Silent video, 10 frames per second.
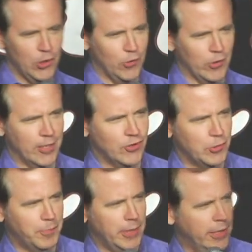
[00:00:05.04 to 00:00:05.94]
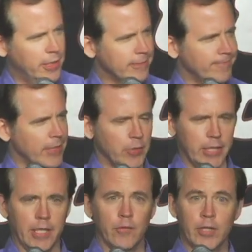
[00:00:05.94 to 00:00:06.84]
you. Nice to be here. Let
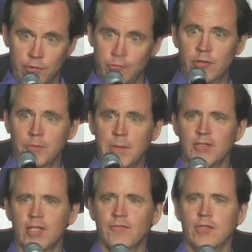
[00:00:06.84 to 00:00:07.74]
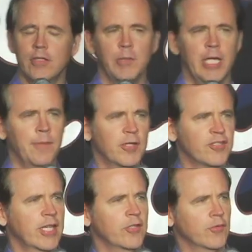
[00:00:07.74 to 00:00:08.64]
me reintroduce myself to you. My name
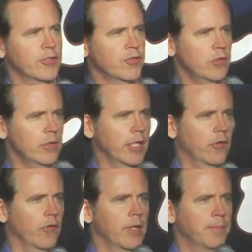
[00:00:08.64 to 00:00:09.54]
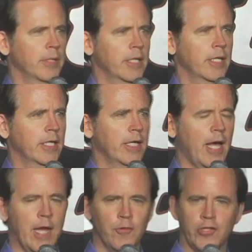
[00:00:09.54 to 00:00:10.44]
is Ed Driscoll. I grew up in an
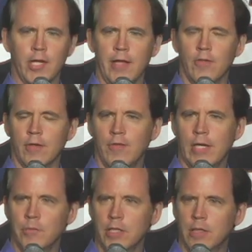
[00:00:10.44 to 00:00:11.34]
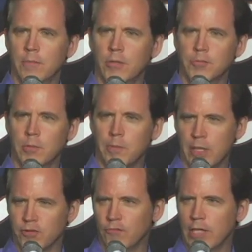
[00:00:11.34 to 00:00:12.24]
Irish Catholic family in Pittsburgh,
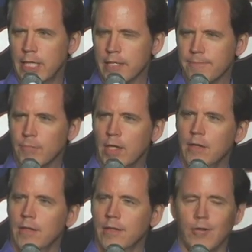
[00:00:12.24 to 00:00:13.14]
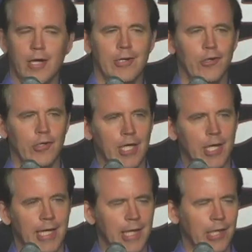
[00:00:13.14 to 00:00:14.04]
Pennsylvania. Live out here in
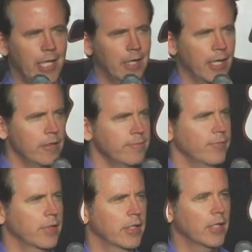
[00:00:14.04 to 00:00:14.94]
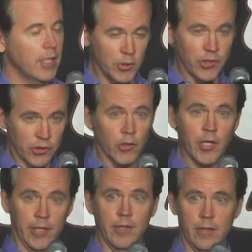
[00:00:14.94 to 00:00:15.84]
L.A. now, and I'm
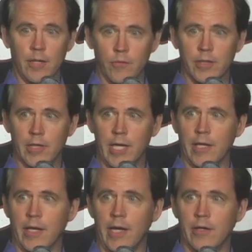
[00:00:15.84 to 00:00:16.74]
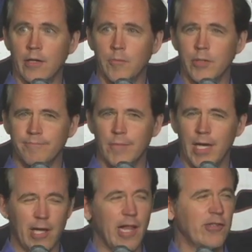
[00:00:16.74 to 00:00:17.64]
enjoying it. I really like it out here, but
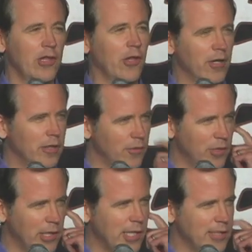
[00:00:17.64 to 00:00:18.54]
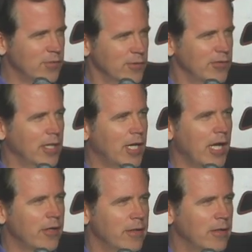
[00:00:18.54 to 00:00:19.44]
I had a lot to learn, I realized, once I got
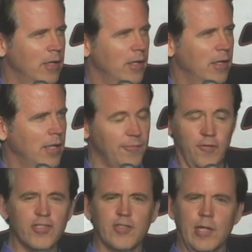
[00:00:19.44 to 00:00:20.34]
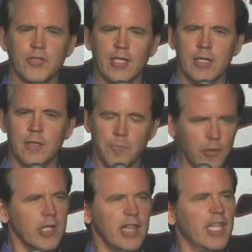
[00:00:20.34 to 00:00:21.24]
out here. I mean, for instance, I was, like,
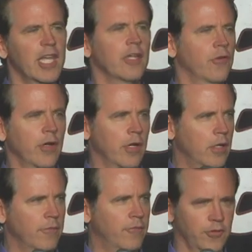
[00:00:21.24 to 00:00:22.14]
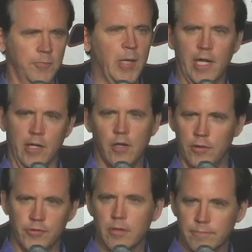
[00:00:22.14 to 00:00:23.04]
completely ignorant of Hispanic
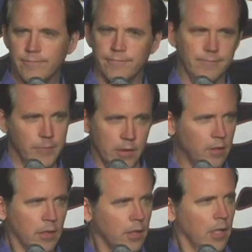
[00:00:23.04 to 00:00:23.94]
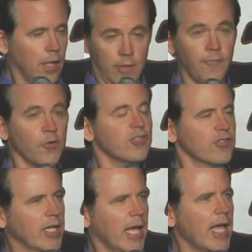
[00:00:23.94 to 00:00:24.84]
culture, you know? I mean, for
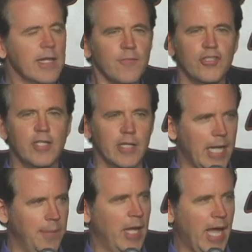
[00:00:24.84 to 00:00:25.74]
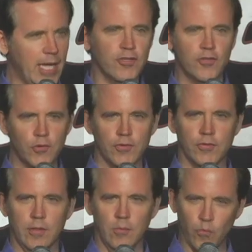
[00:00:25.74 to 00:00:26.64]
instance, like, I'd never seen the name
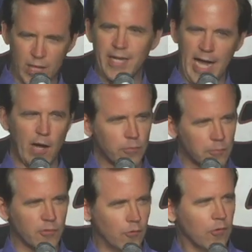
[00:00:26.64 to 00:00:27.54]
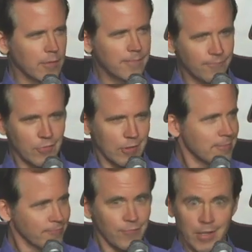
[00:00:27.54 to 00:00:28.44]
Jesus, like, written out before,
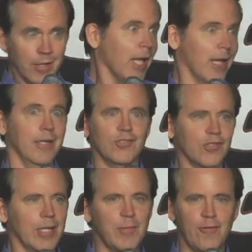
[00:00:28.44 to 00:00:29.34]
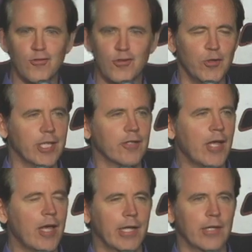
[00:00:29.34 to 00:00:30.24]
right? Yeah, so, like, my first week in
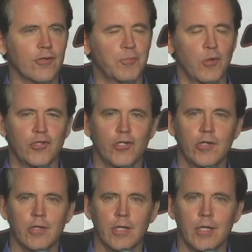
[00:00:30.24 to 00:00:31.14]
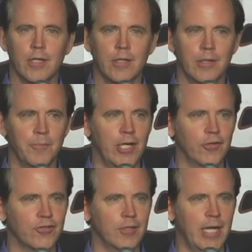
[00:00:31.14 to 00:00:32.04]
town, I get this brochure in the
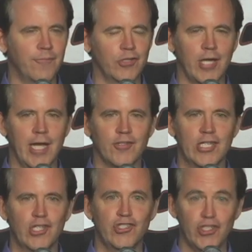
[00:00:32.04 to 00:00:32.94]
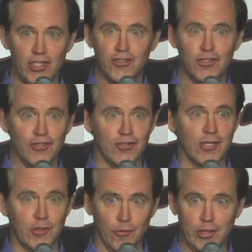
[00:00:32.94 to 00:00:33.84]
mail advertising Jesus
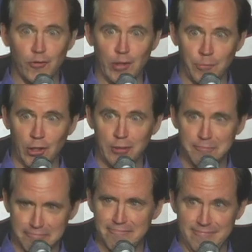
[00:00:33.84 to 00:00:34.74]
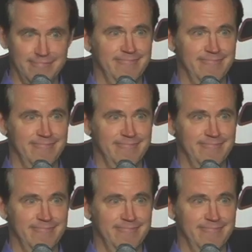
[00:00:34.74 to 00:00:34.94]
the Tree Trimmer. And